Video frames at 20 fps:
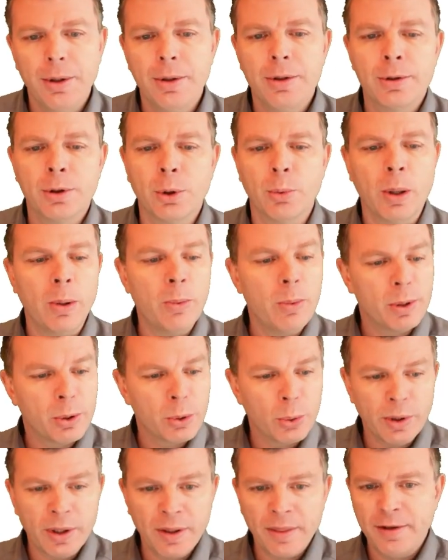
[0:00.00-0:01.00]
So when we're
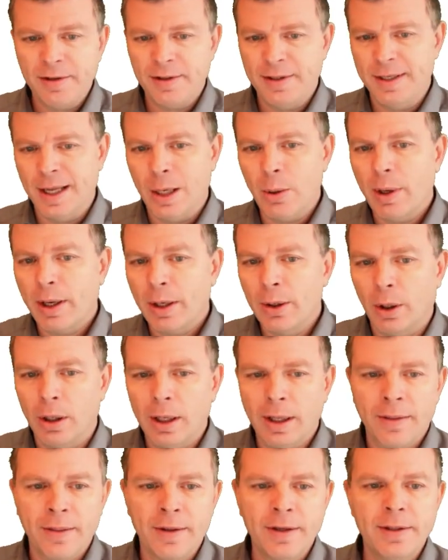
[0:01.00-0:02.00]
doing this now and
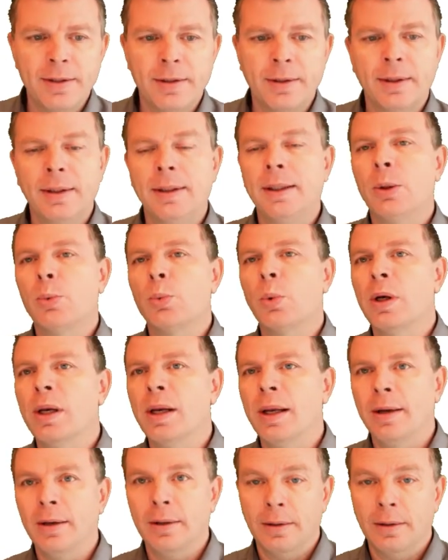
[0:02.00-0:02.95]
calling this, it will